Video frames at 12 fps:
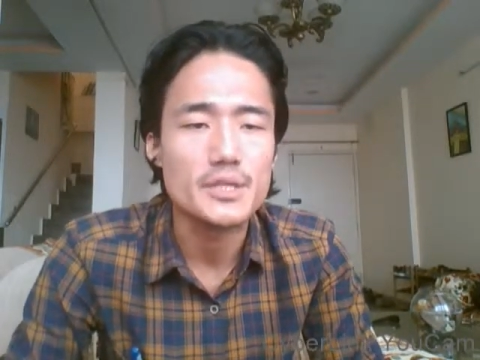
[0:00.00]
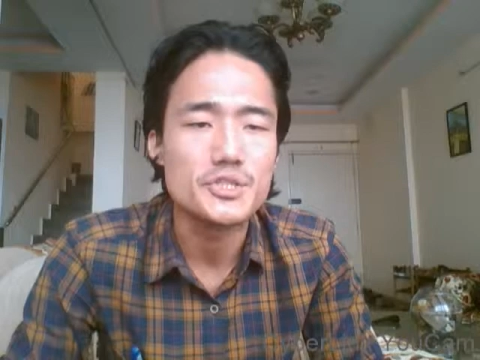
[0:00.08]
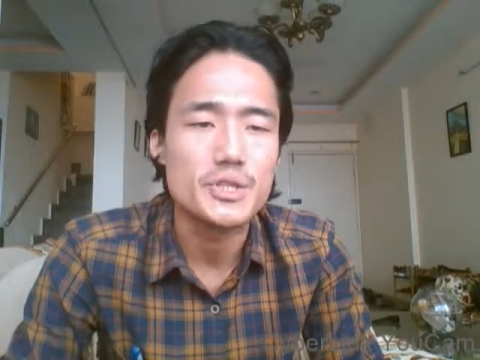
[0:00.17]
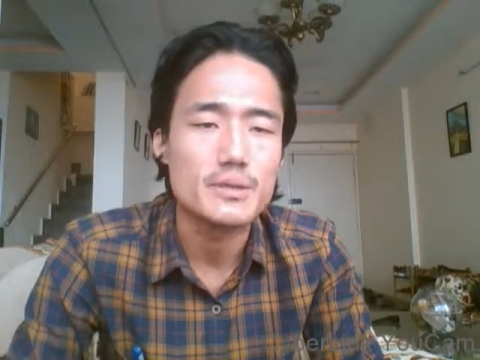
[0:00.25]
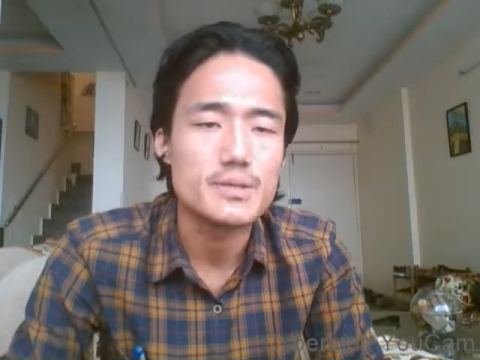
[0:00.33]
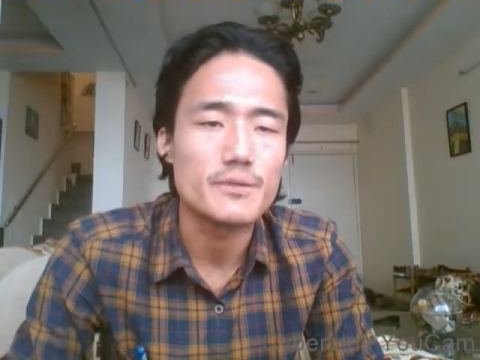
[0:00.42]
and
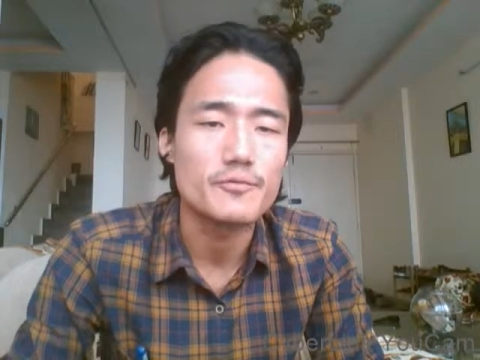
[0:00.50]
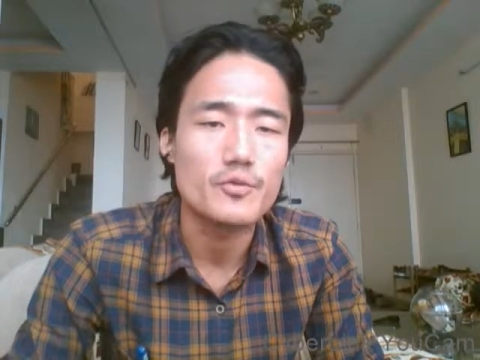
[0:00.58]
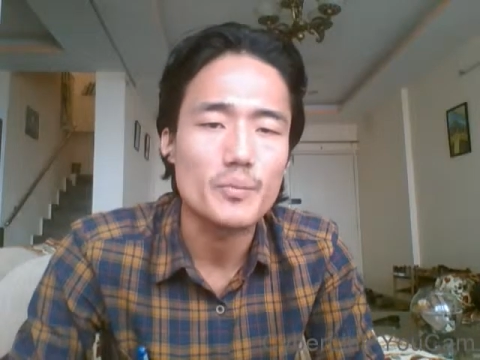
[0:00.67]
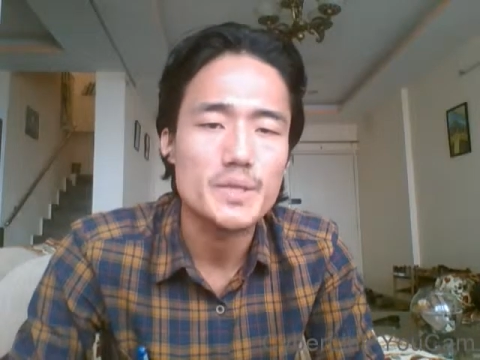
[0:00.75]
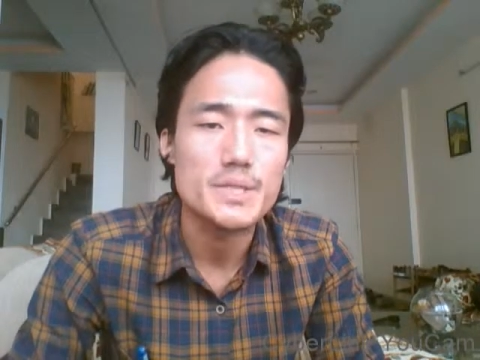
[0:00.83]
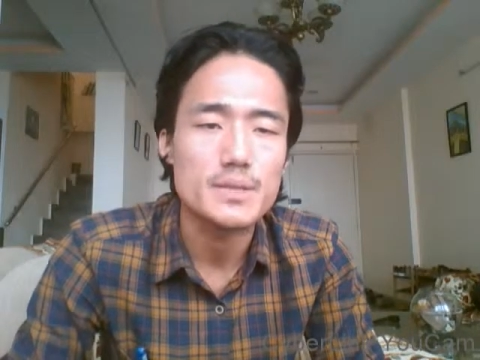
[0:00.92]
shares
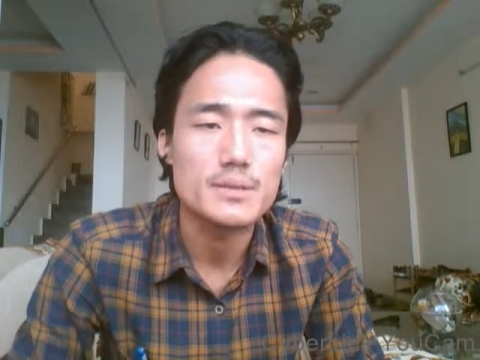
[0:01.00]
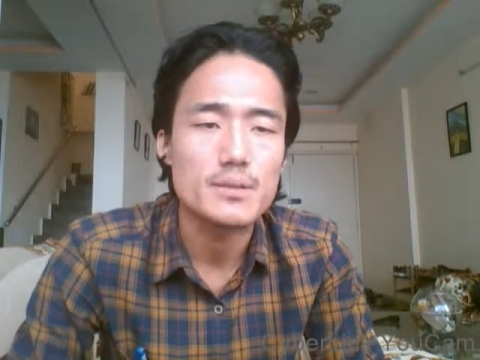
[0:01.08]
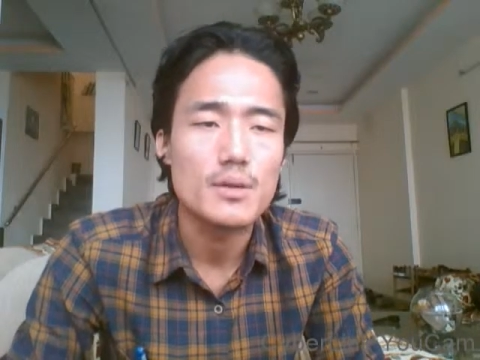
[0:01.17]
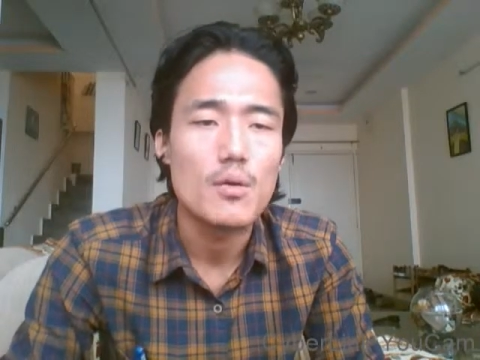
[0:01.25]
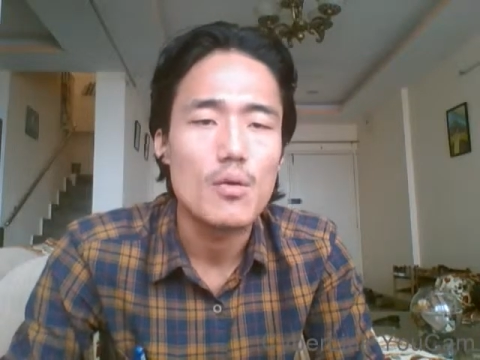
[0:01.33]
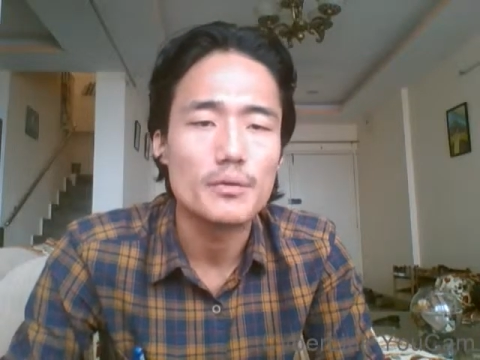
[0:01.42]
information
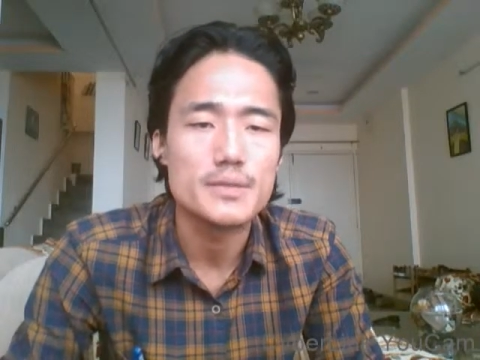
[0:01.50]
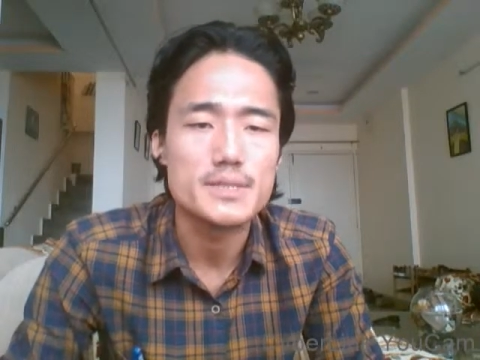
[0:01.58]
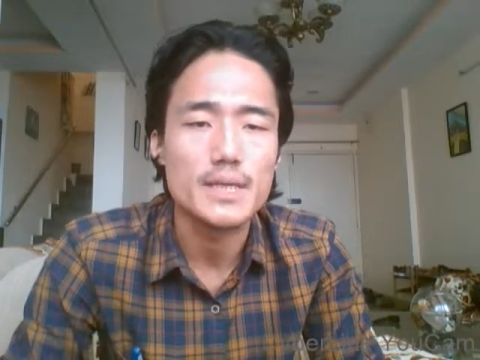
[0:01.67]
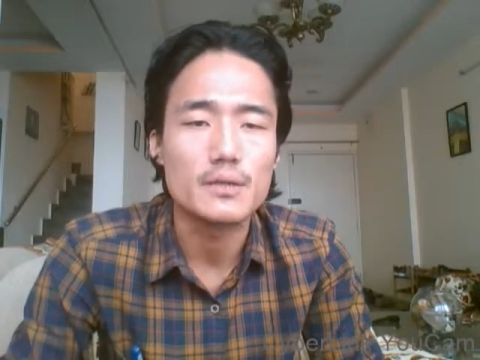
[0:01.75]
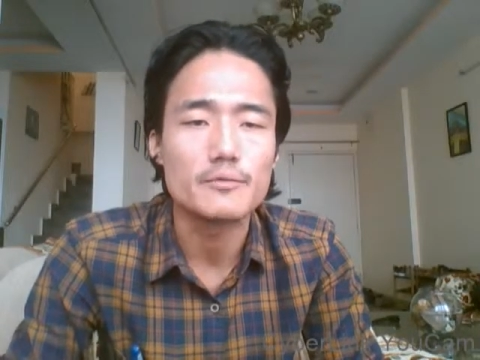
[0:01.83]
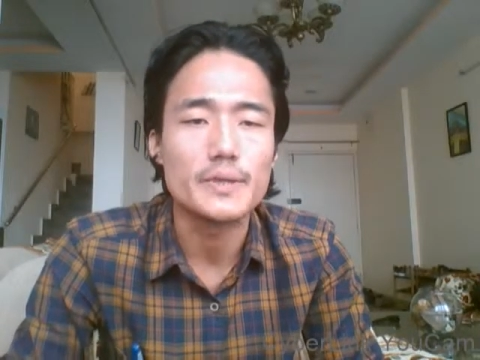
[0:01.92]
on the
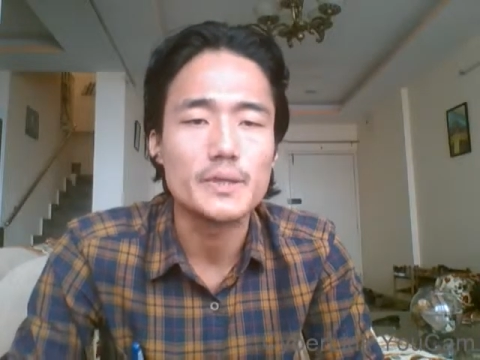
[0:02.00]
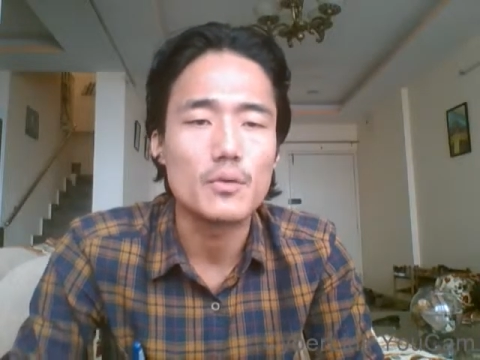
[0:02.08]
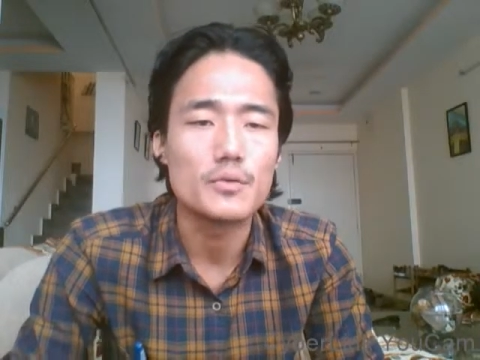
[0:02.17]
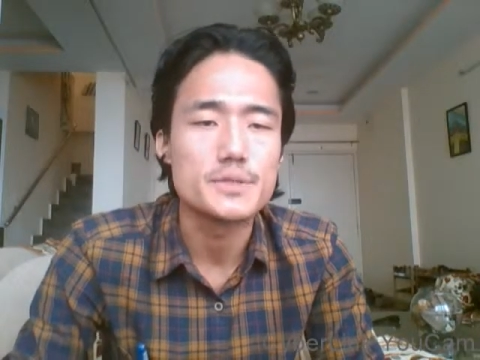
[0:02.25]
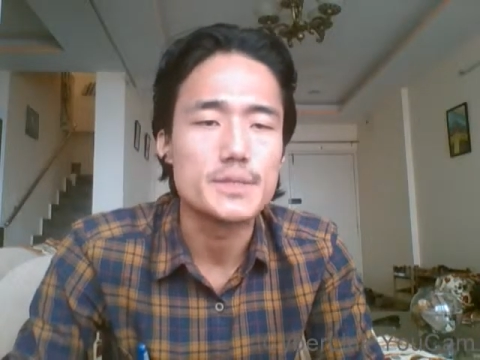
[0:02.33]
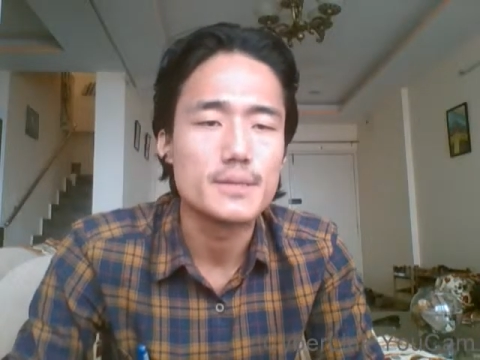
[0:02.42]
state of
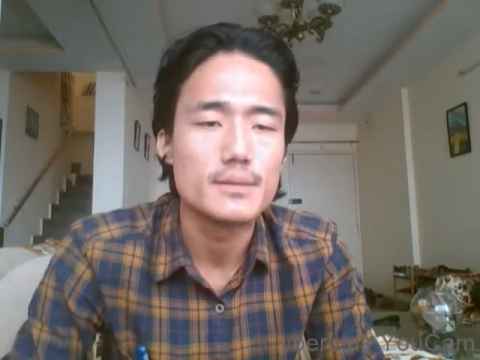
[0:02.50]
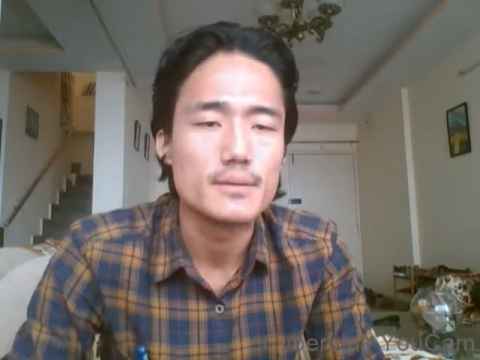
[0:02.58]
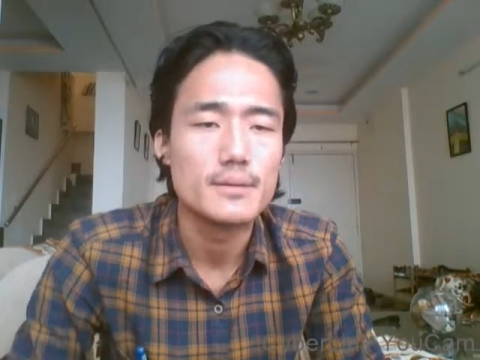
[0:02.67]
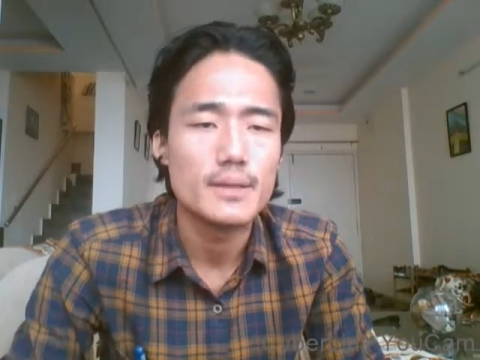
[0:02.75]
ecology.